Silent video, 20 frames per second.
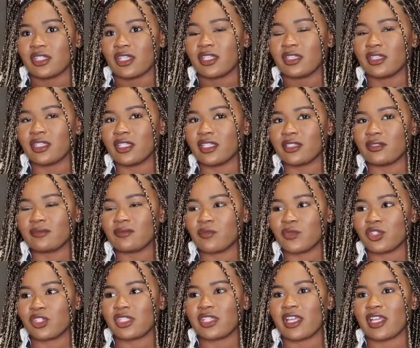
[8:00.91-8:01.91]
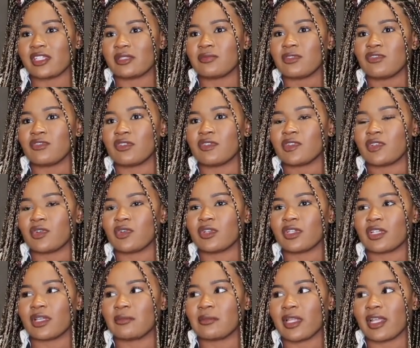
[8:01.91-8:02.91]
And then when she asked me to re-record
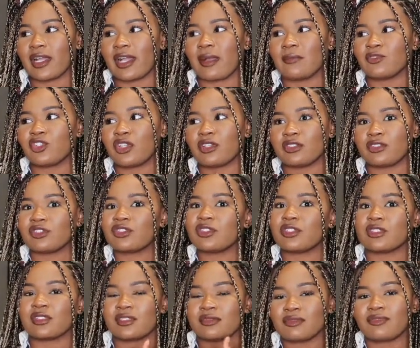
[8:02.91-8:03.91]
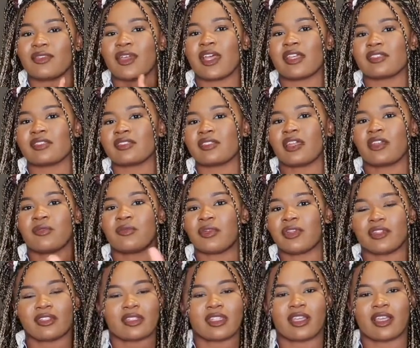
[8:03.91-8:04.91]
it, I'm like, I'm trying to do this fast because I don't want
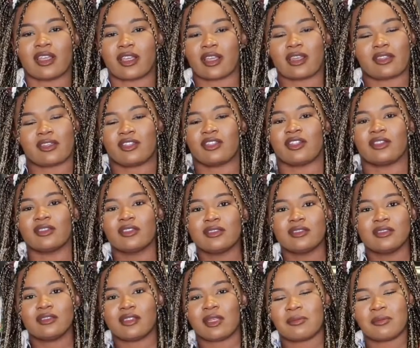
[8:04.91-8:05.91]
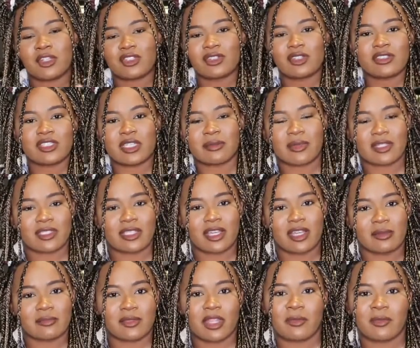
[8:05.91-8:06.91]
her to think, you know, I'm not trying to take my
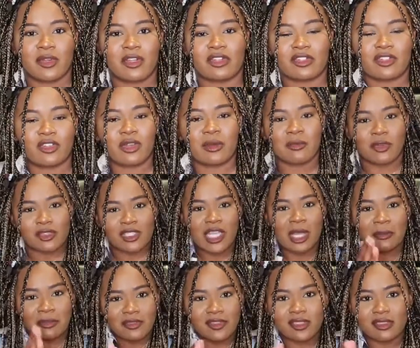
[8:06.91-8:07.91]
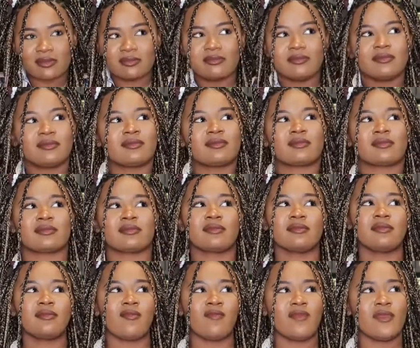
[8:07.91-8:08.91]
time. I want her to know I'm on top of it.
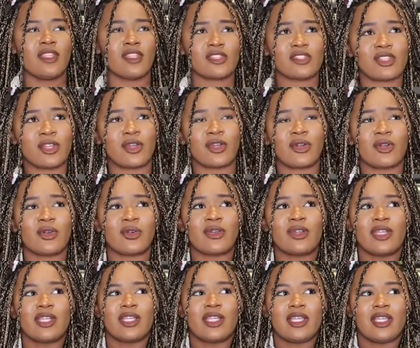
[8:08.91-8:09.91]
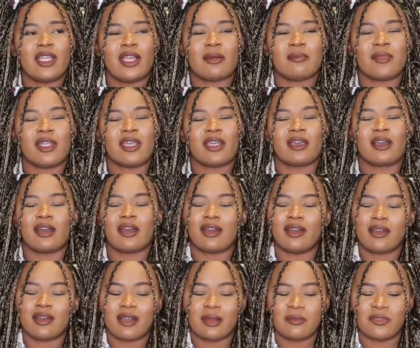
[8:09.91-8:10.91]
So I'm like,
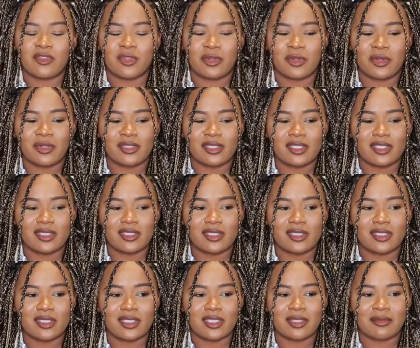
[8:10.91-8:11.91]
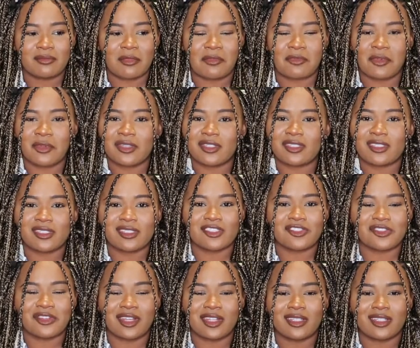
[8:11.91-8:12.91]
oh, I'm gonna record this. My voice is
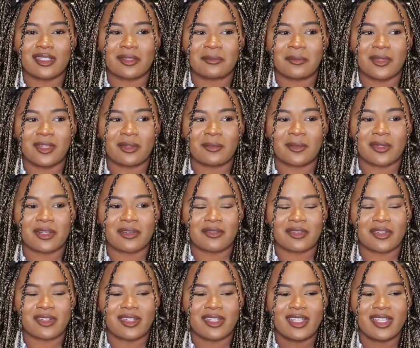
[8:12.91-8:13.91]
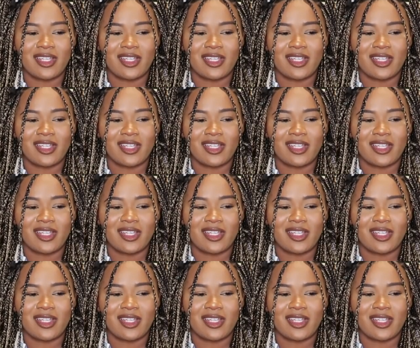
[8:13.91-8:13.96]
struggling, but whatever.